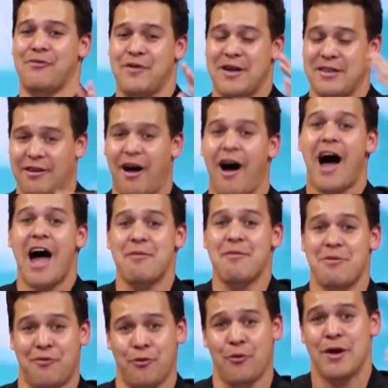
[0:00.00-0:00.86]
die
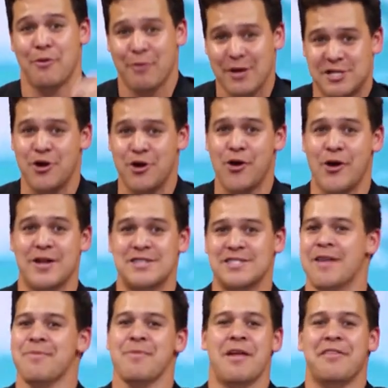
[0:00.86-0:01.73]
before He
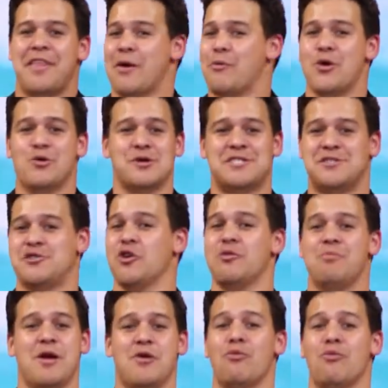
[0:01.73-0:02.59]
returns, that we will still
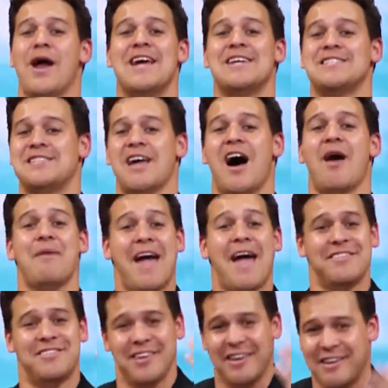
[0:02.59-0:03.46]
be raised up
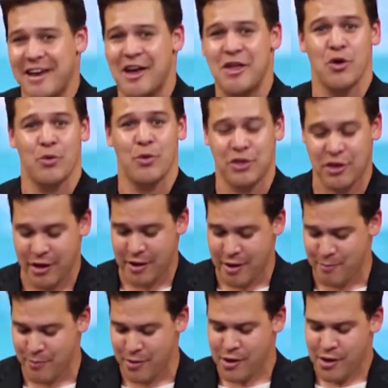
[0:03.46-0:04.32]
and together with
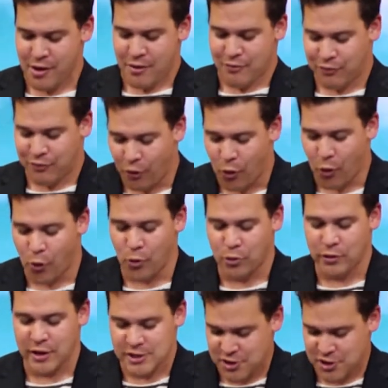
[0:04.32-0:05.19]
Him for
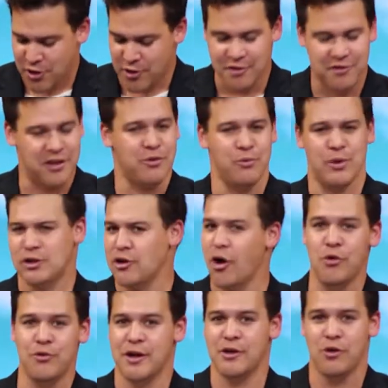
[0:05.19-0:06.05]
all eternity. We
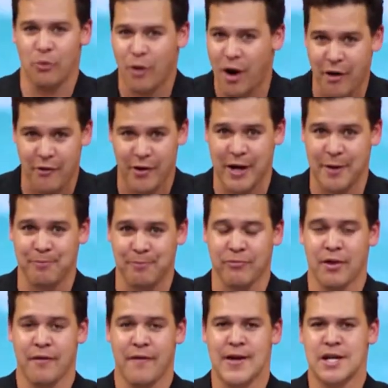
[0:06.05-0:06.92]
don't need to worry.
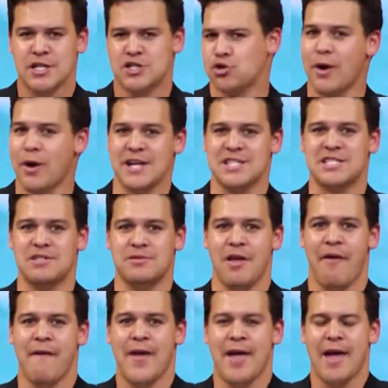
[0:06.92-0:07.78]

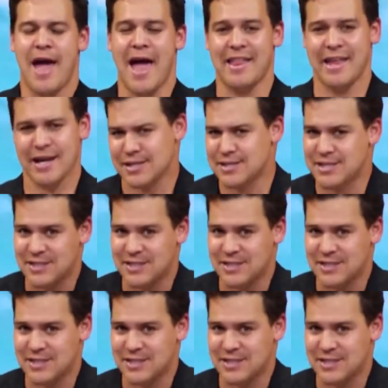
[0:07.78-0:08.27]
Trust and